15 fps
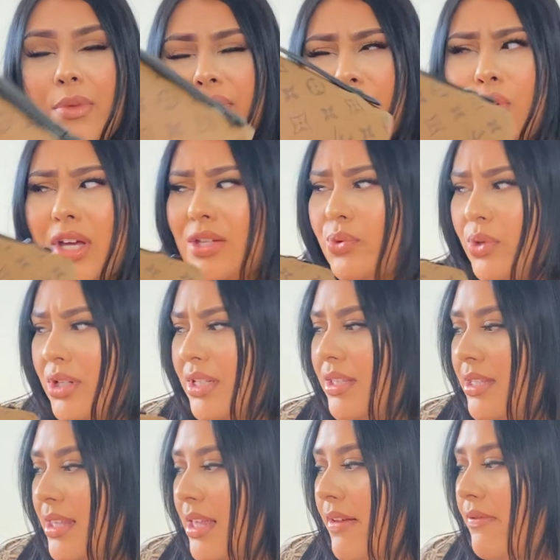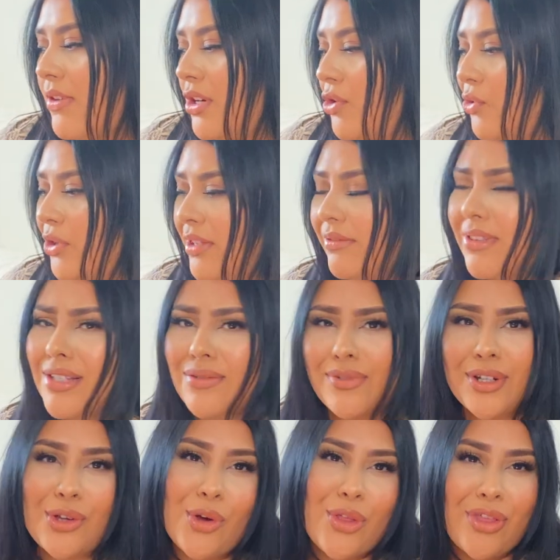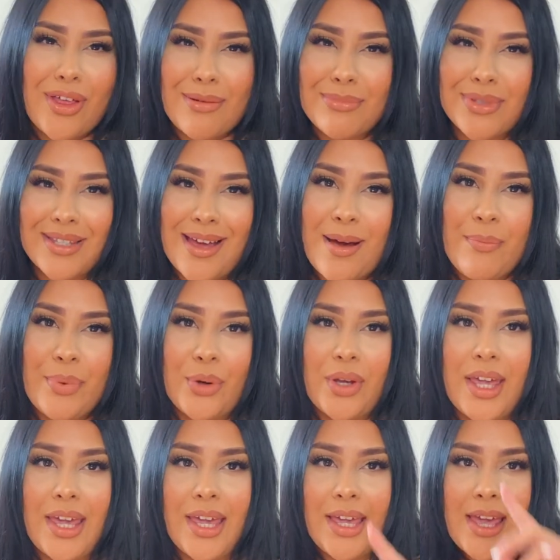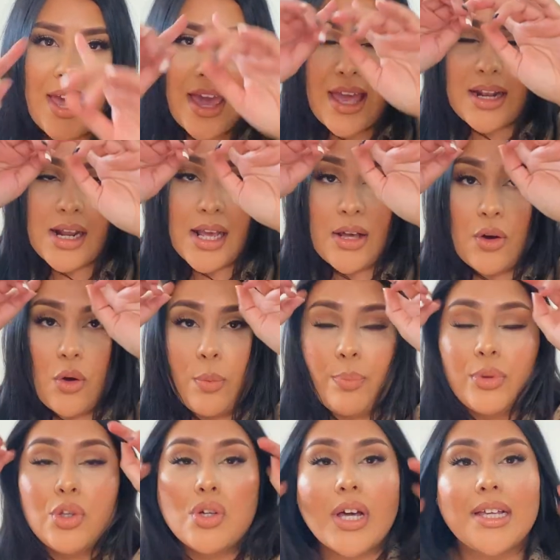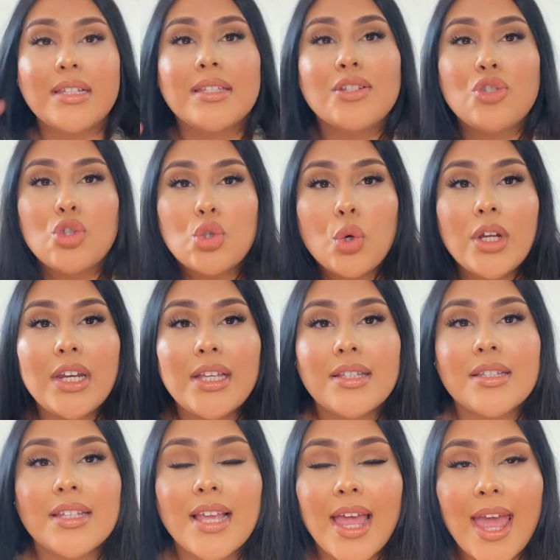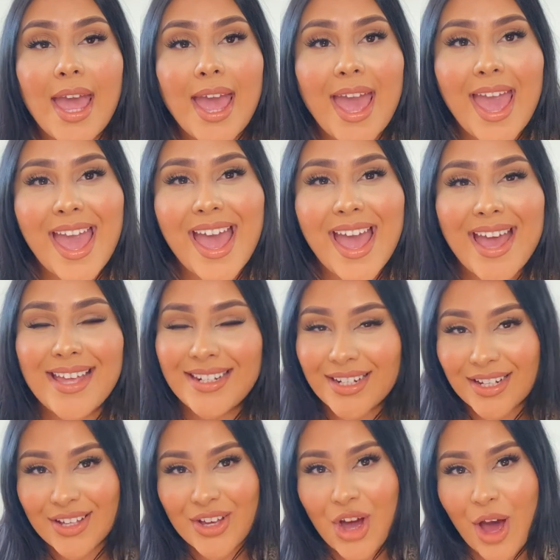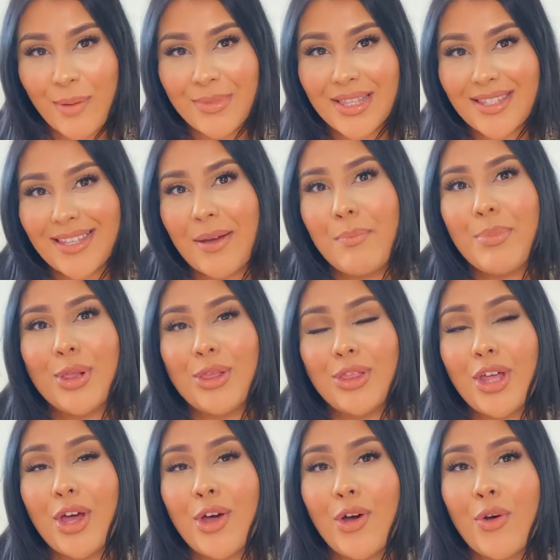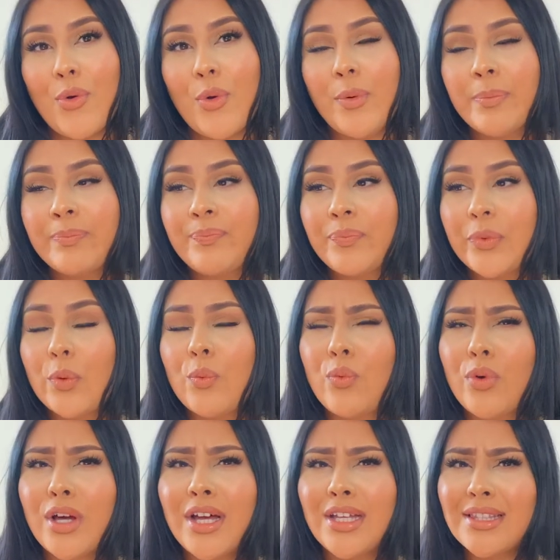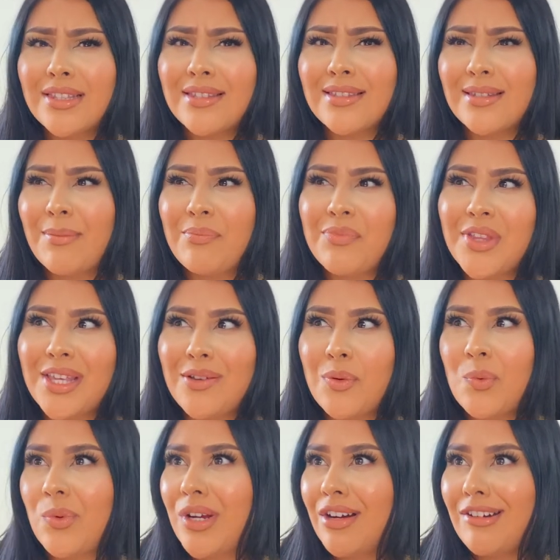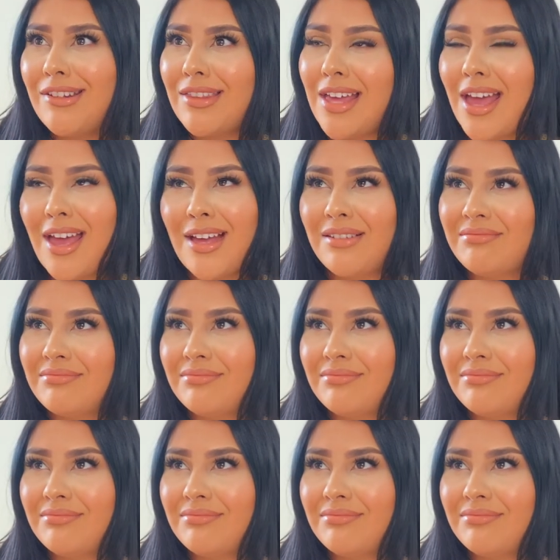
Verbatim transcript: if you guys want to see that video give this video a thumbs up okay and I hope you guys enjoyed it and comment down below what something weird that